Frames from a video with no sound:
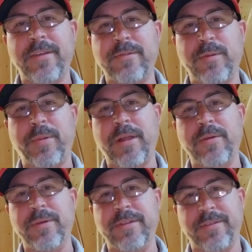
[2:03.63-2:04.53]
we probably
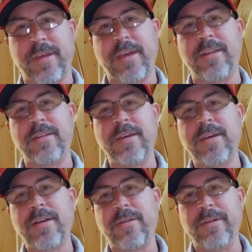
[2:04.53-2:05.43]
wouldn't say in
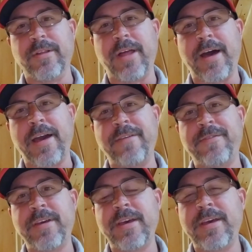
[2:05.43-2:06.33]
real
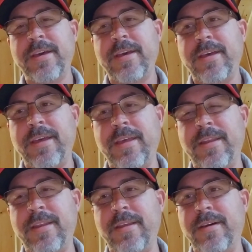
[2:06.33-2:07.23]
life. And